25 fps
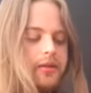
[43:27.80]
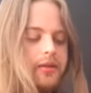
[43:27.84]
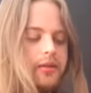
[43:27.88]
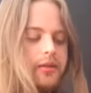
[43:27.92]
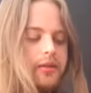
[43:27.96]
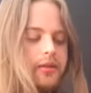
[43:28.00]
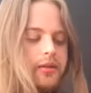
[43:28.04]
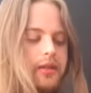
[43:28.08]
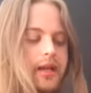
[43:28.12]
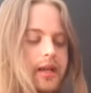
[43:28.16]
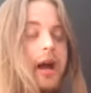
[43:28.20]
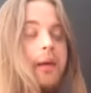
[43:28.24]

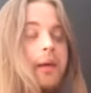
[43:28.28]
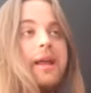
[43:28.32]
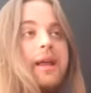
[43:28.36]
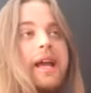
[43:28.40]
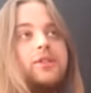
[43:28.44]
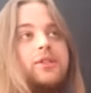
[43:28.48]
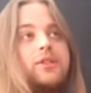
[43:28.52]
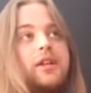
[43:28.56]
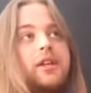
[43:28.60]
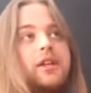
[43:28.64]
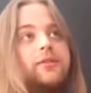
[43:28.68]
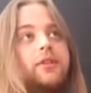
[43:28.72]
Yeah, I mean,
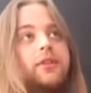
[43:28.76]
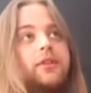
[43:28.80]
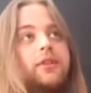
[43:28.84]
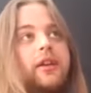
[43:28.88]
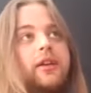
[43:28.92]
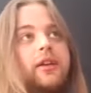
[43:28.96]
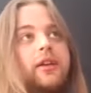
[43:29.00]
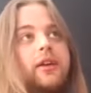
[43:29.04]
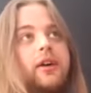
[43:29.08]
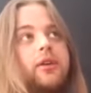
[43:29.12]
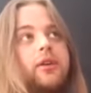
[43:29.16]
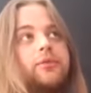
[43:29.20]
actually, if you think
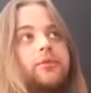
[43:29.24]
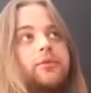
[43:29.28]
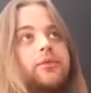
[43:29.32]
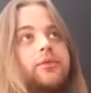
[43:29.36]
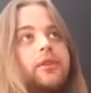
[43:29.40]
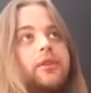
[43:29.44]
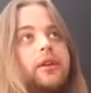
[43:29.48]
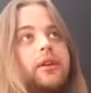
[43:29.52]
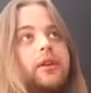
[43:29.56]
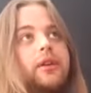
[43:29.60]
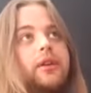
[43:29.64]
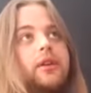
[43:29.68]
of
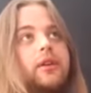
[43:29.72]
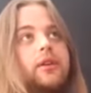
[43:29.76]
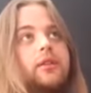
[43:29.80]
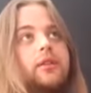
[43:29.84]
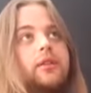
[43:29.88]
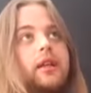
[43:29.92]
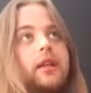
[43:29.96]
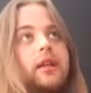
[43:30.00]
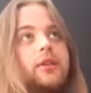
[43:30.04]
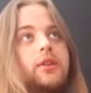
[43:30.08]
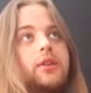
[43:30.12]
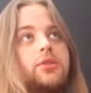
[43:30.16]

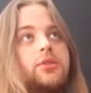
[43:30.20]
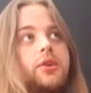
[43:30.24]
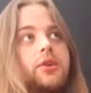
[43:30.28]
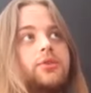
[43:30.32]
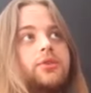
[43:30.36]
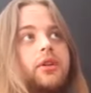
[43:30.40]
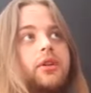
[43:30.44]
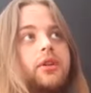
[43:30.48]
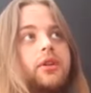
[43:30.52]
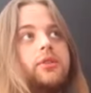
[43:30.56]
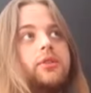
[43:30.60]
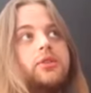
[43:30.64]
the intro
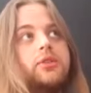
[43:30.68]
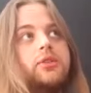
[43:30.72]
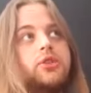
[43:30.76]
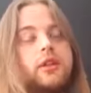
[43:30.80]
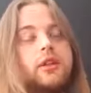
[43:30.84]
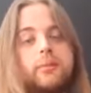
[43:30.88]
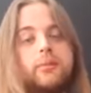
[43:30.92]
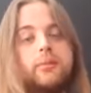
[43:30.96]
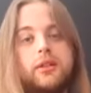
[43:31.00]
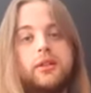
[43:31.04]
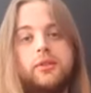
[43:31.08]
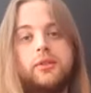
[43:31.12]
solo to
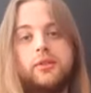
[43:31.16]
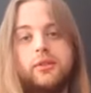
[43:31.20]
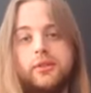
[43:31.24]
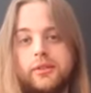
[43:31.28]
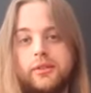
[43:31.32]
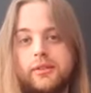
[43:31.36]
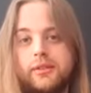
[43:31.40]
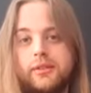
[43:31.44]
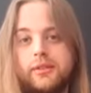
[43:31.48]
Johnny B. Good,